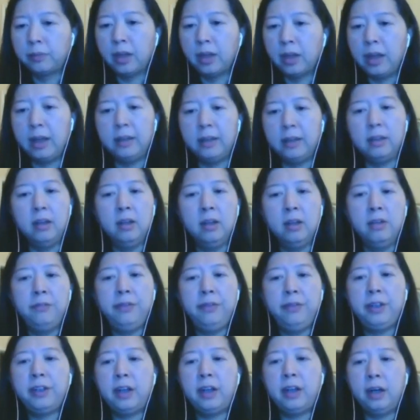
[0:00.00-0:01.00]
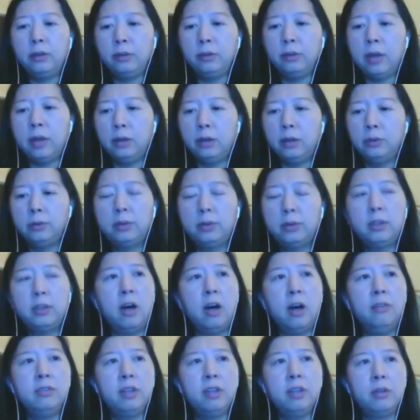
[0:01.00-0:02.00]
and figure out how to
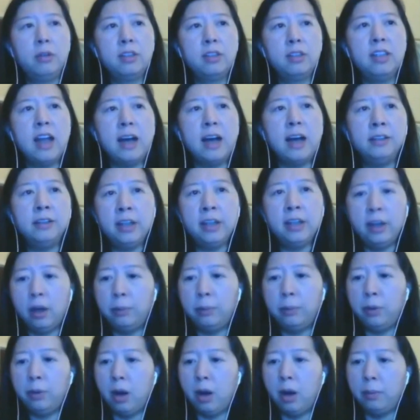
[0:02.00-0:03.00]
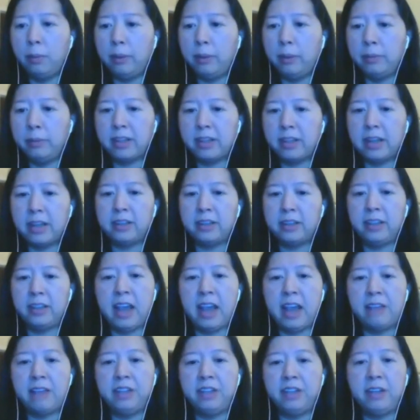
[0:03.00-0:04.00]
solve those non-tail problems that they
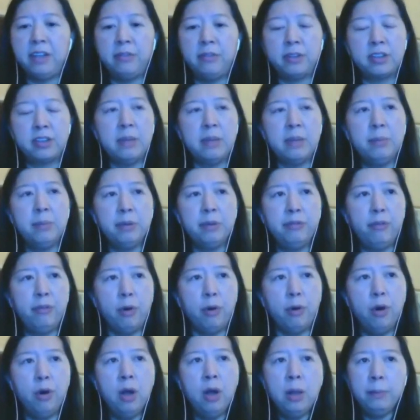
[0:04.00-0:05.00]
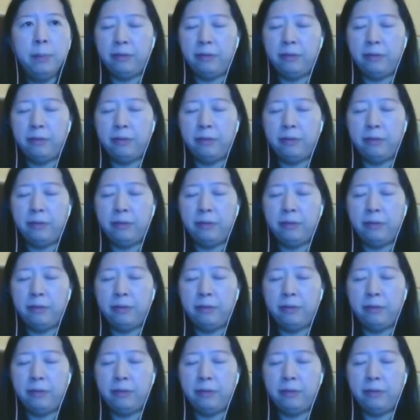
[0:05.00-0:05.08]
have never seen before,